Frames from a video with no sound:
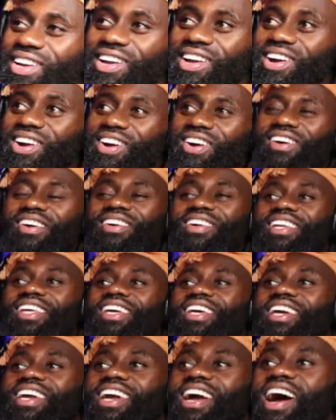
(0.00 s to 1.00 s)

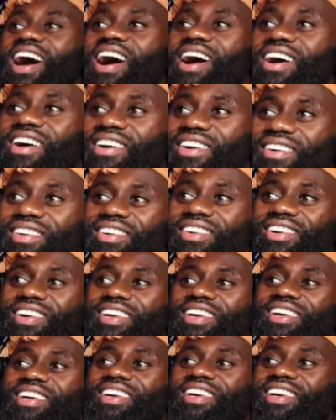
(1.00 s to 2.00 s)
Holy cow.
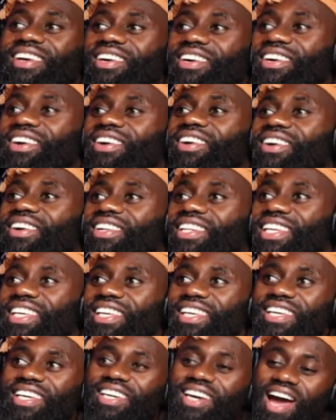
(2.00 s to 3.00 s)

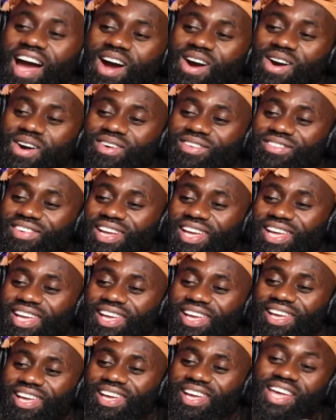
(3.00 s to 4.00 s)
Holy cow,
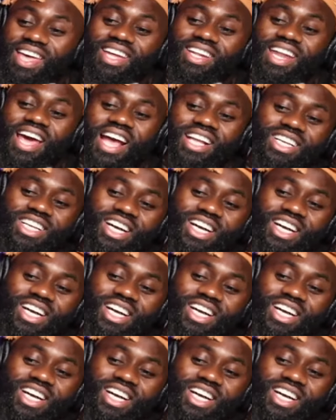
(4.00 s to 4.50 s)
man. There's just